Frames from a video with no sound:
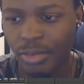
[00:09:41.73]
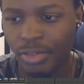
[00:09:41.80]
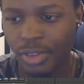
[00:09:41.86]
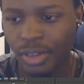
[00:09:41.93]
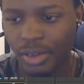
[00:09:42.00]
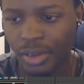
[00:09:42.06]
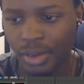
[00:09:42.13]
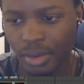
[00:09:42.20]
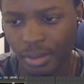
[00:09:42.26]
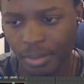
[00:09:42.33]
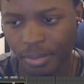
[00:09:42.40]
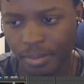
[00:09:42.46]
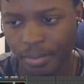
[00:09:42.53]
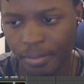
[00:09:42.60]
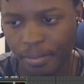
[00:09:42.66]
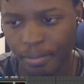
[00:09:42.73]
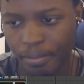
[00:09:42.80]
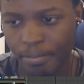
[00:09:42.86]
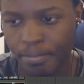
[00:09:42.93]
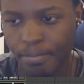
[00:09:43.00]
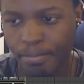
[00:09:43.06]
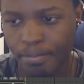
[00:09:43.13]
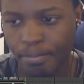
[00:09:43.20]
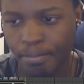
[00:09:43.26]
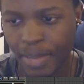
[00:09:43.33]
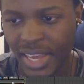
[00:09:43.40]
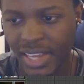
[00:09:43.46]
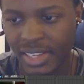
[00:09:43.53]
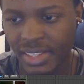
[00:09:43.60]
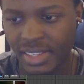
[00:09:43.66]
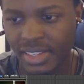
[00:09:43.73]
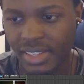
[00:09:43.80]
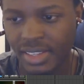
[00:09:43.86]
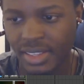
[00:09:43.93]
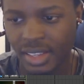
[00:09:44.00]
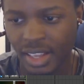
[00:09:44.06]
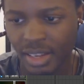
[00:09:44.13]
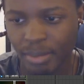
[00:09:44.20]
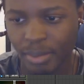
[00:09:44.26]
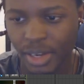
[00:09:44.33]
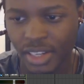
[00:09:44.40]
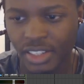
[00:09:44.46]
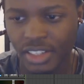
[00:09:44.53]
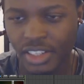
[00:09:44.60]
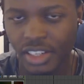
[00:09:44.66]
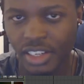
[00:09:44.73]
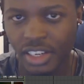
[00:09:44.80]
the bass that much,